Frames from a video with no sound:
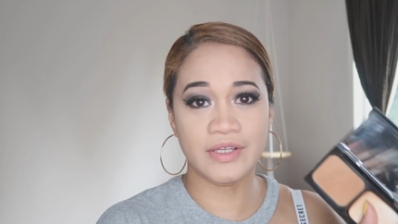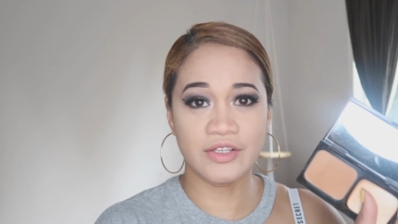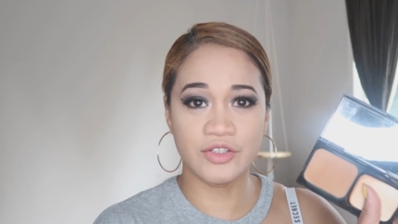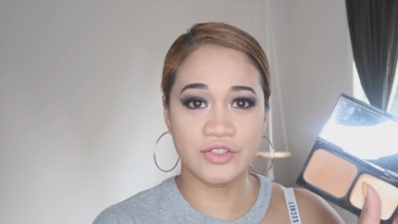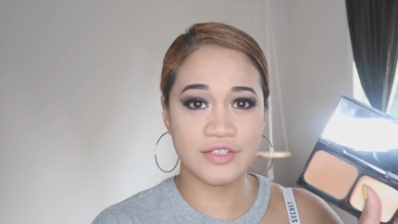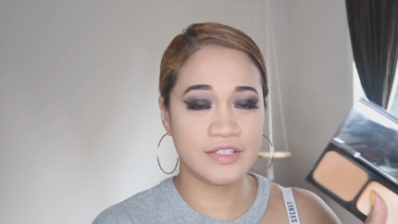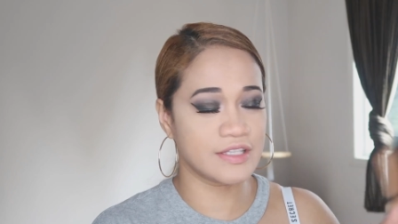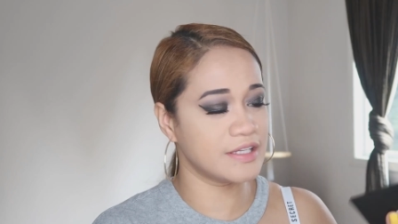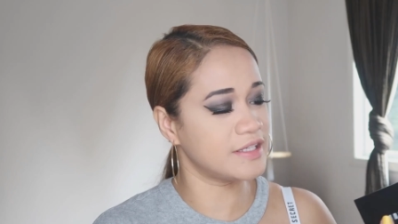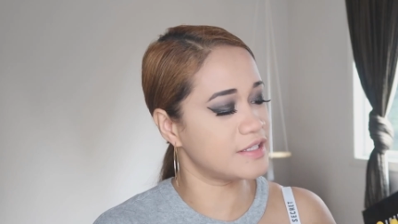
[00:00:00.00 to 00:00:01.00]
I'm gonna use
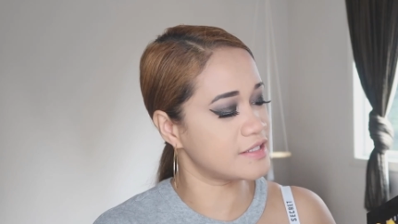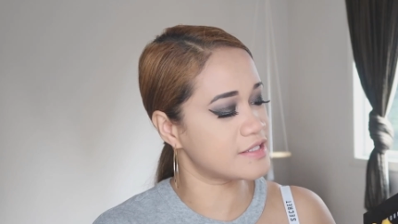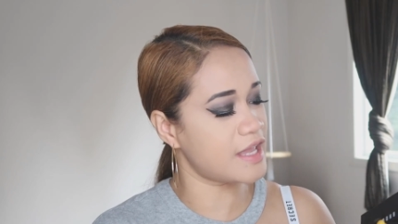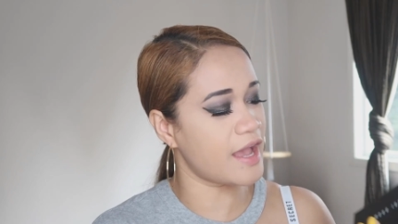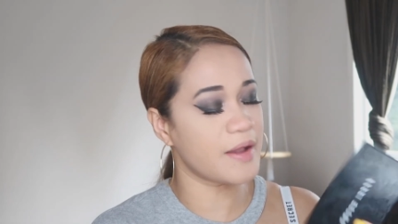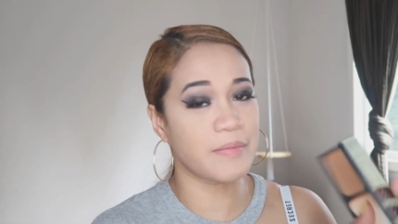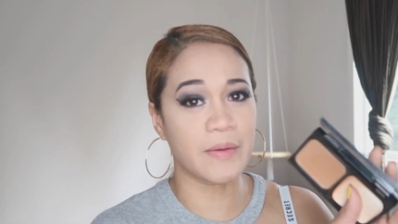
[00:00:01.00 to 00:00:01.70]
this uh,